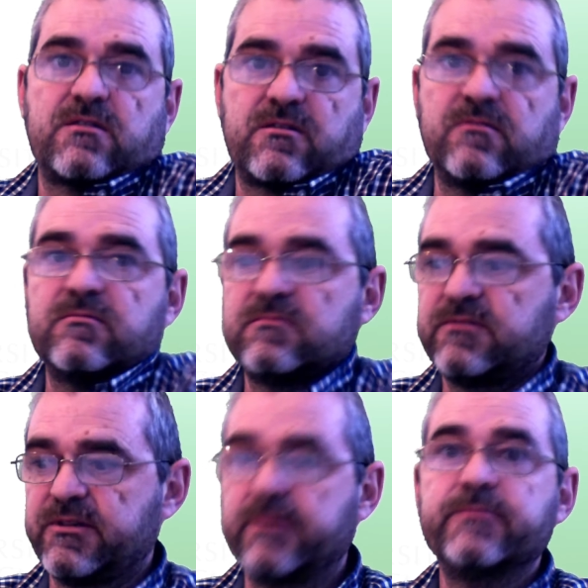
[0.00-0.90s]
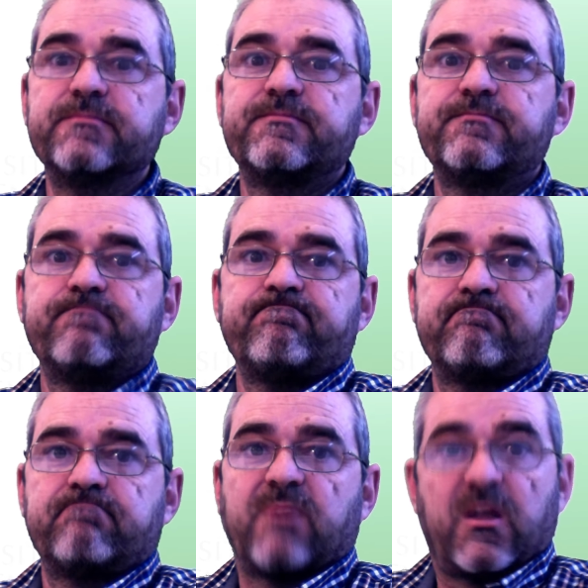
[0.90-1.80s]
so
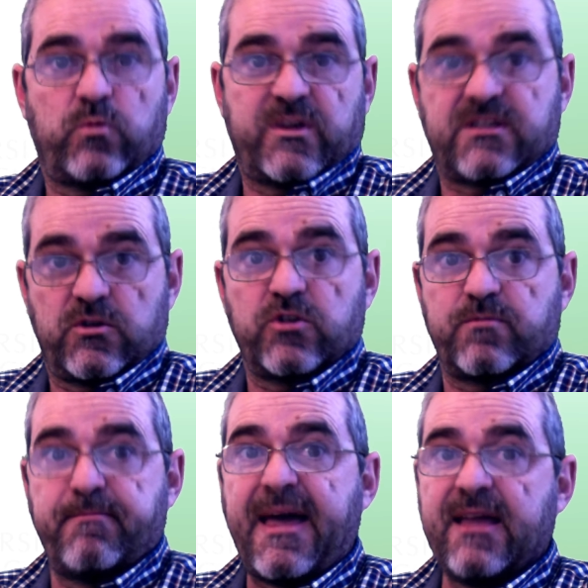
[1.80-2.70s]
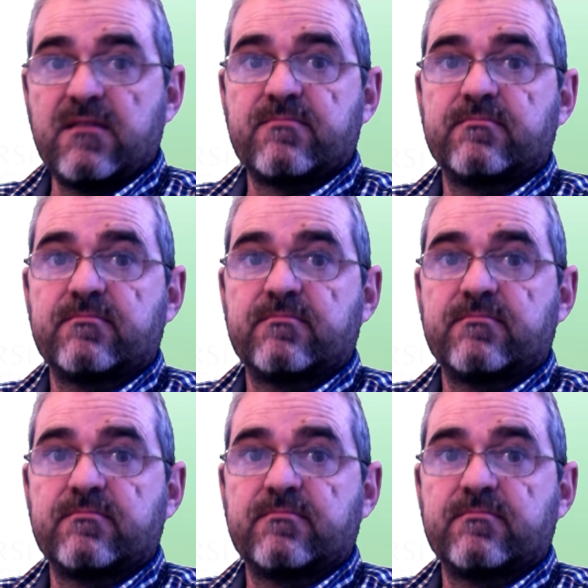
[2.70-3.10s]
it was not bad,